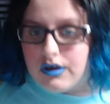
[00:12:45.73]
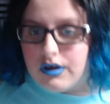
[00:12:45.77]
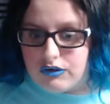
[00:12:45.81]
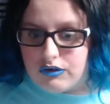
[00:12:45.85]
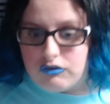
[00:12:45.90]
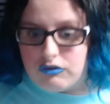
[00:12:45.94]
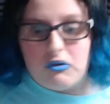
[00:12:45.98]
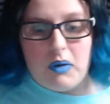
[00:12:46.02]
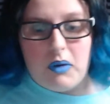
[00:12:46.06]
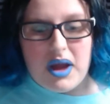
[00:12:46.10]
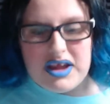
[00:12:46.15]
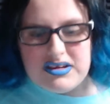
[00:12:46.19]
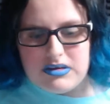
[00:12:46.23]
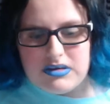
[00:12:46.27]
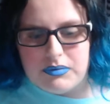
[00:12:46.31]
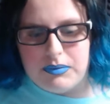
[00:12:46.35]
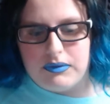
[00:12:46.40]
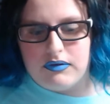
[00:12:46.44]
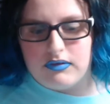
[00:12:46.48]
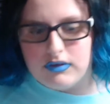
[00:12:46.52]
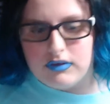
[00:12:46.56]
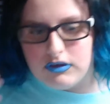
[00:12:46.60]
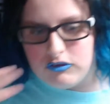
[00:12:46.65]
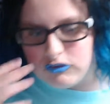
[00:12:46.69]
So I
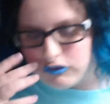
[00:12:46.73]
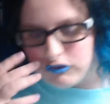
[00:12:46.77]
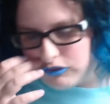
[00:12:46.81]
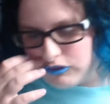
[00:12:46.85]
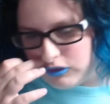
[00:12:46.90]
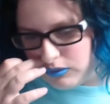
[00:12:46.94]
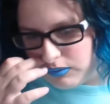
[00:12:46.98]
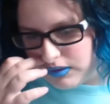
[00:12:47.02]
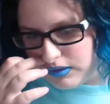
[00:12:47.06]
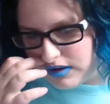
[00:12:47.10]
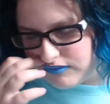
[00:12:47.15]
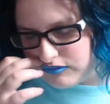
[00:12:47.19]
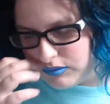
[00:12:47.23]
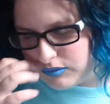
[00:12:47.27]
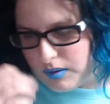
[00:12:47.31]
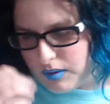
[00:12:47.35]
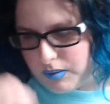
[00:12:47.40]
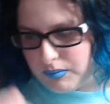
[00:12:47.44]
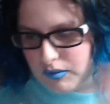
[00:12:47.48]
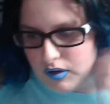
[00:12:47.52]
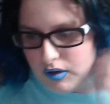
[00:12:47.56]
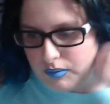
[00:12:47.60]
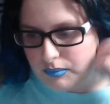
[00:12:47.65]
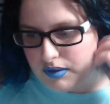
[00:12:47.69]
typically just do whatever my
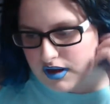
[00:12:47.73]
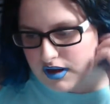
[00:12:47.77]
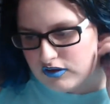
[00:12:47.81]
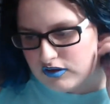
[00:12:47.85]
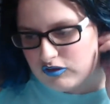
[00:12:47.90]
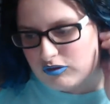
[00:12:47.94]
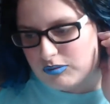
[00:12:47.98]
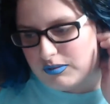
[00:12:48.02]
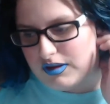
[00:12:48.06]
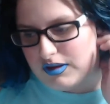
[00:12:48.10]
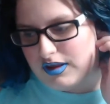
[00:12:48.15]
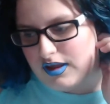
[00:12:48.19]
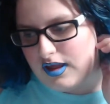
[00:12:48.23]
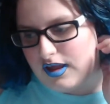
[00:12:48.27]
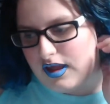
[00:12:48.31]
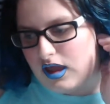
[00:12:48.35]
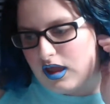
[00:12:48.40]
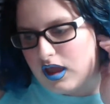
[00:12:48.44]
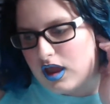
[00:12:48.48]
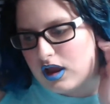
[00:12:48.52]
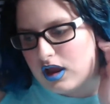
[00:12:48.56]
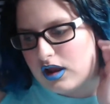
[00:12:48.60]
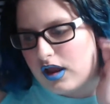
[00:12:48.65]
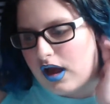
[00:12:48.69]
mom buys me,
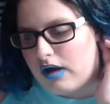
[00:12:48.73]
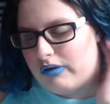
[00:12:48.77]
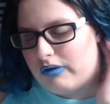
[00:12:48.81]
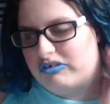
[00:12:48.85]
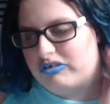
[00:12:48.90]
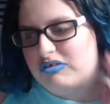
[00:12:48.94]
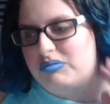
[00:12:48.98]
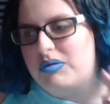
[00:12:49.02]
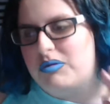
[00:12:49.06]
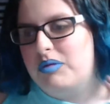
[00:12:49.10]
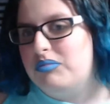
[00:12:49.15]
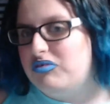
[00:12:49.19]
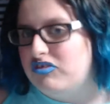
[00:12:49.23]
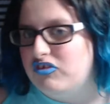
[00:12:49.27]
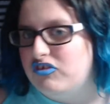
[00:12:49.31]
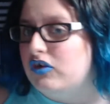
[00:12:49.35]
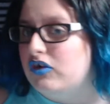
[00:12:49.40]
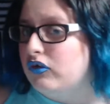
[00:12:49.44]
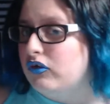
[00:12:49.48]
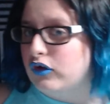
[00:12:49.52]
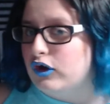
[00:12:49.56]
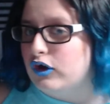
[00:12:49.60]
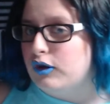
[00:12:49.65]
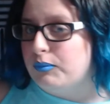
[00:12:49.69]
and I'll sometimes
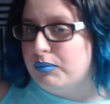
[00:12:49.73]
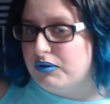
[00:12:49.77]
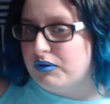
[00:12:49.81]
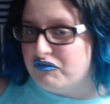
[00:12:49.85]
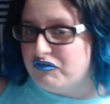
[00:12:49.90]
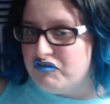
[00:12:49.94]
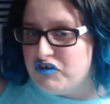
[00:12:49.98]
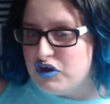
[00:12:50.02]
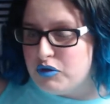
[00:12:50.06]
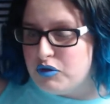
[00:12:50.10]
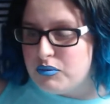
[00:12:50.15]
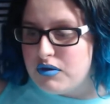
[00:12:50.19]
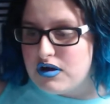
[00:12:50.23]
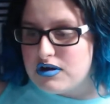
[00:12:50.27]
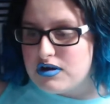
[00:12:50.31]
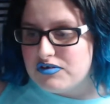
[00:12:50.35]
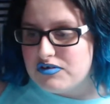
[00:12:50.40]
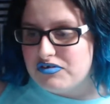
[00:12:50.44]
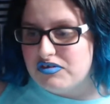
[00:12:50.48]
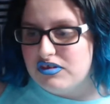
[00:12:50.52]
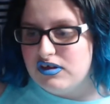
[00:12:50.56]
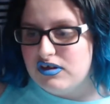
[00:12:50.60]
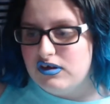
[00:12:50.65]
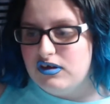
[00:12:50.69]
steal her perfume,
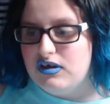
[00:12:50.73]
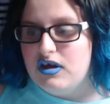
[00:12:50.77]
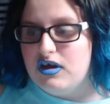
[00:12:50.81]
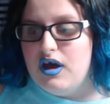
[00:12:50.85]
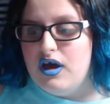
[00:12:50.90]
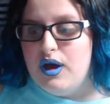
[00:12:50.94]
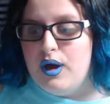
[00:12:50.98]
honestly,